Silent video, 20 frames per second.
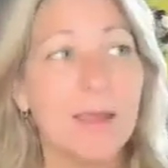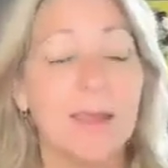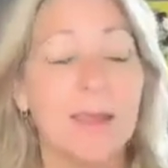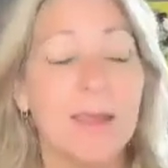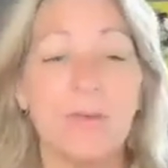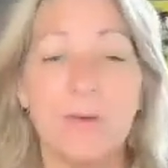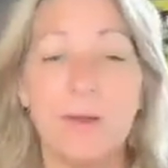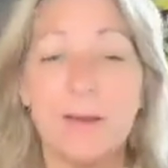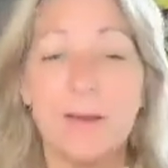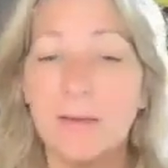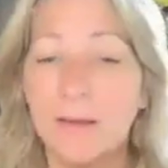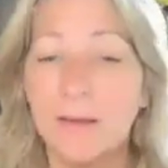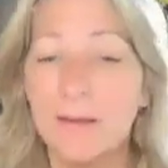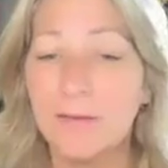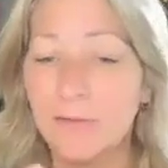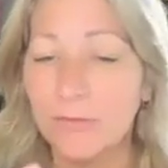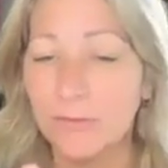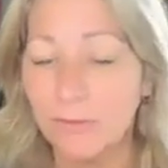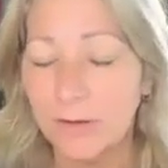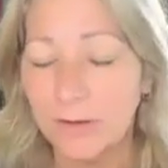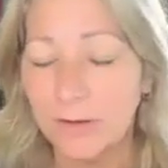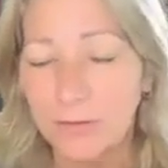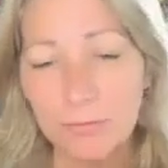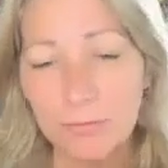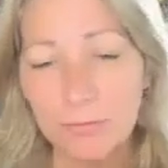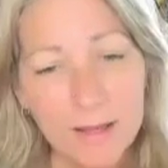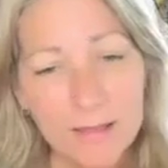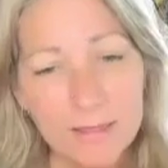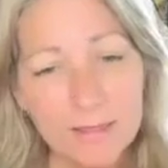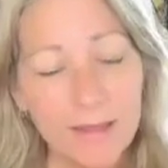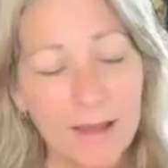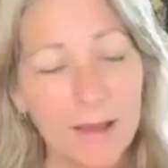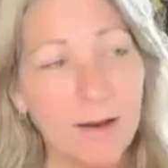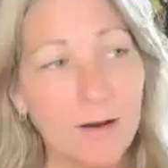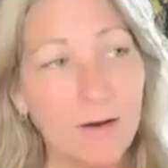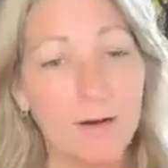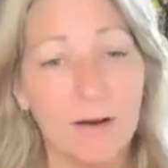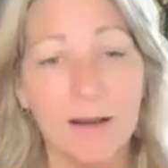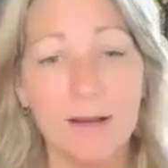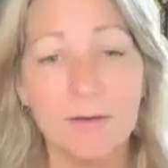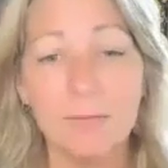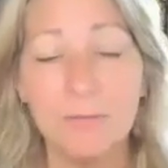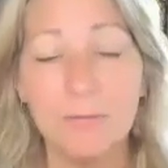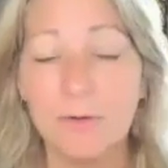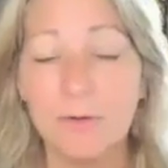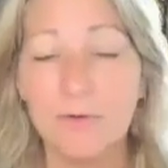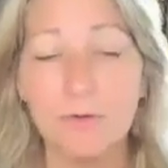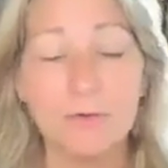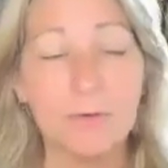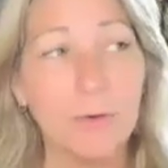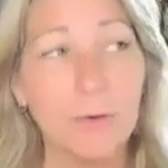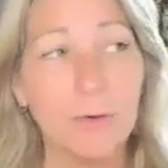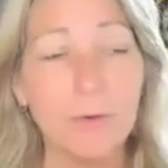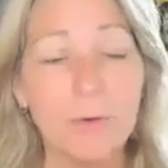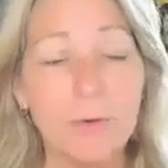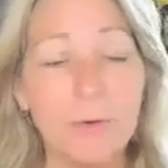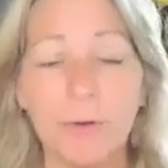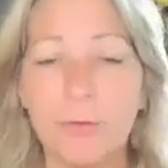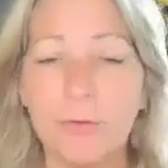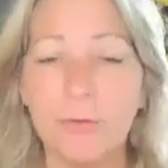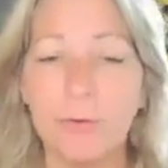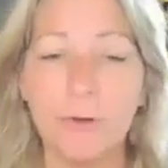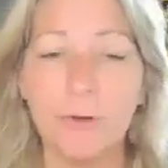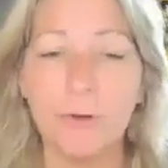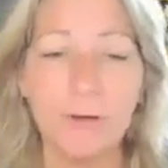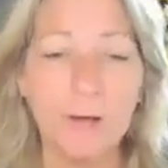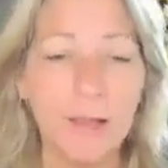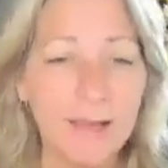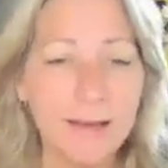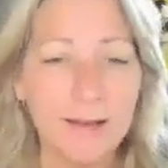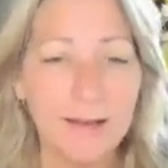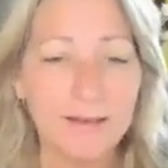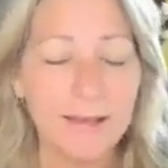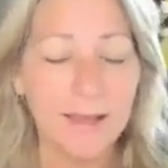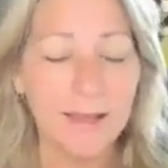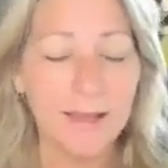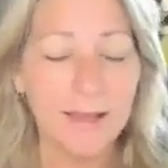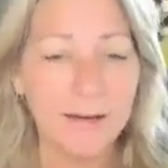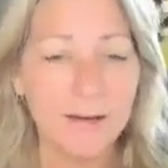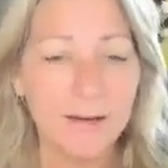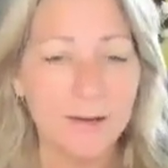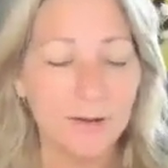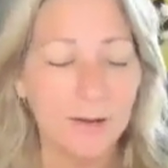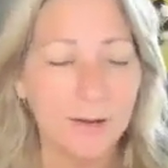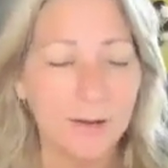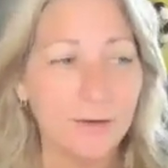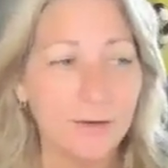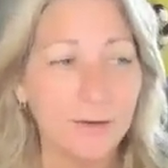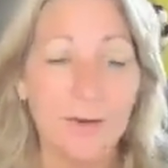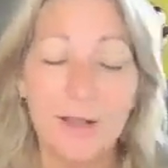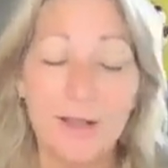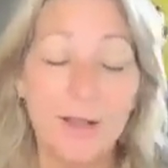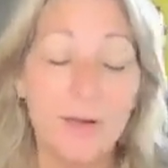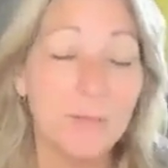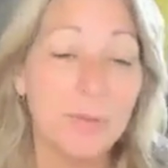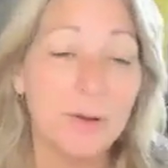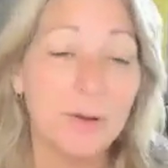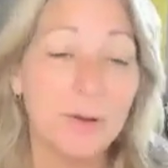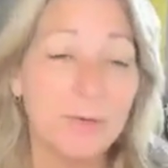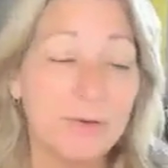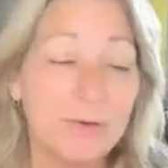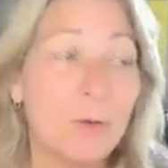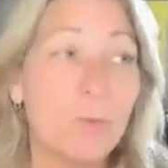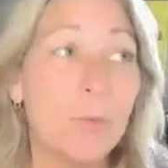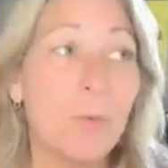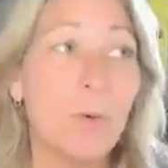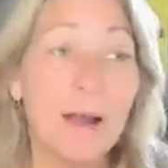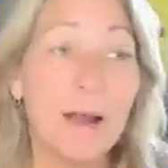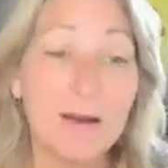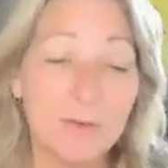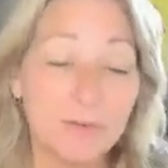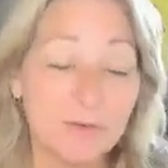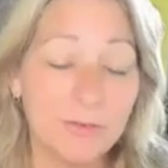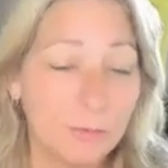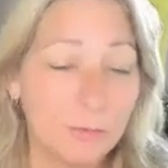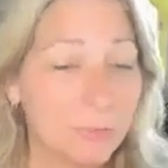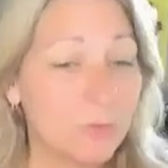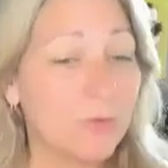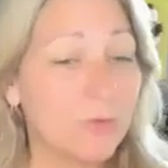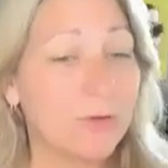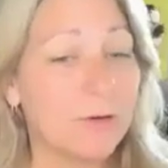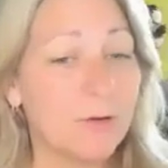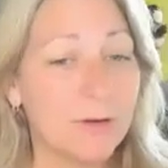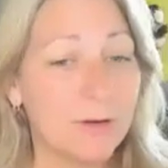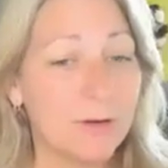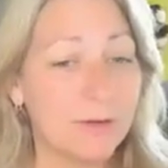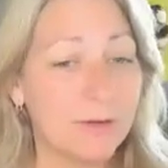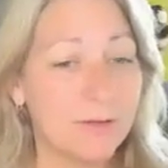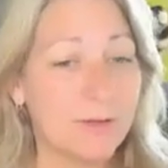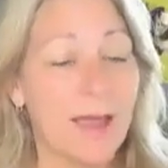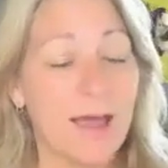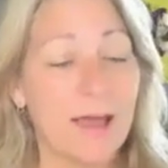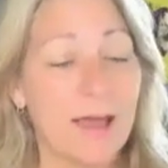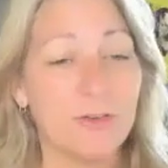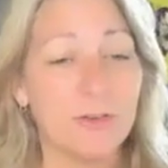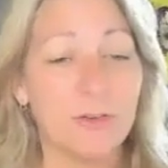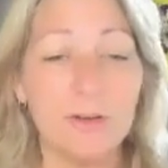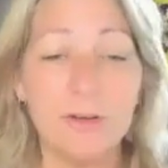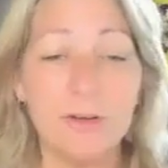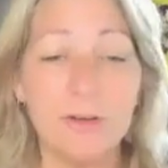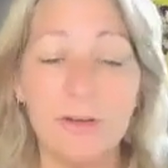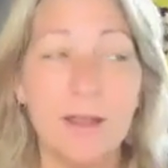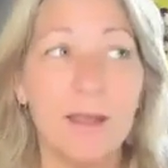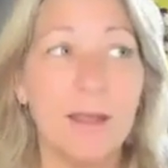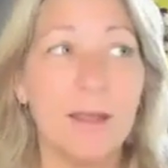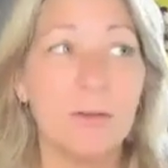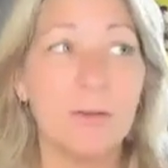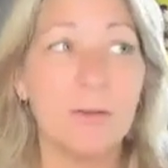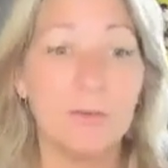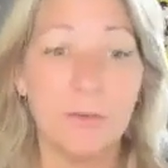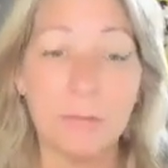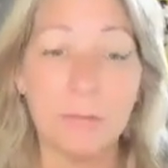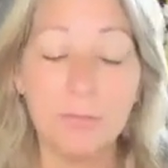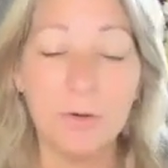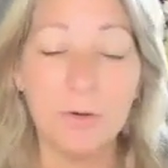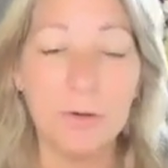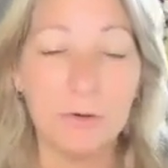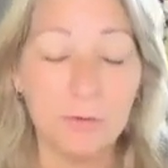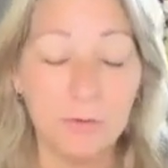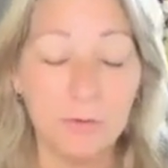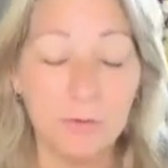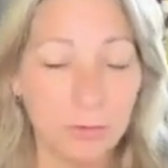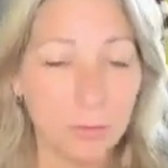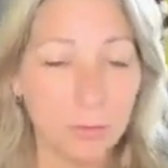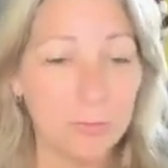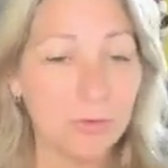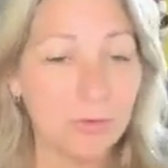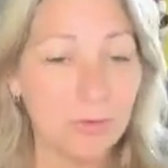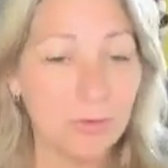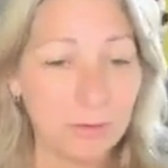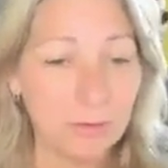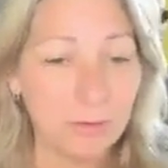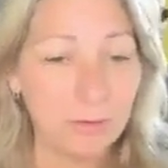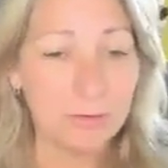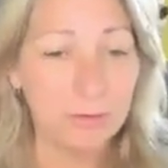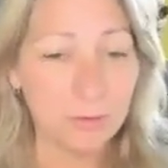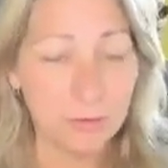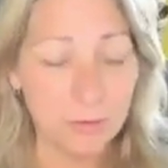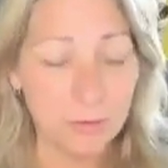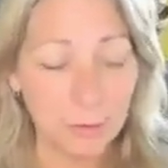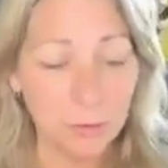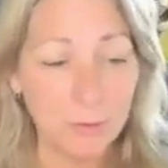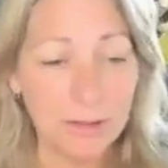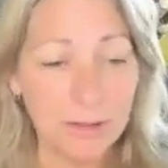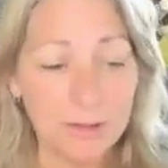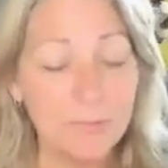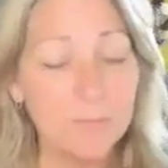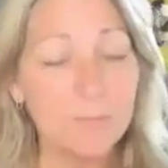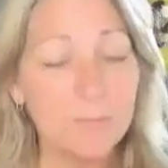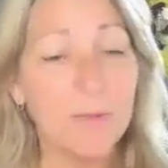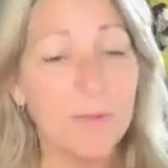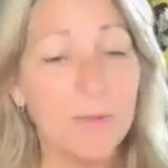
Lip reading: is right, it's right there. And we're just so close to the light at the end of the tunnel, but it requires some serious action, some serious doing.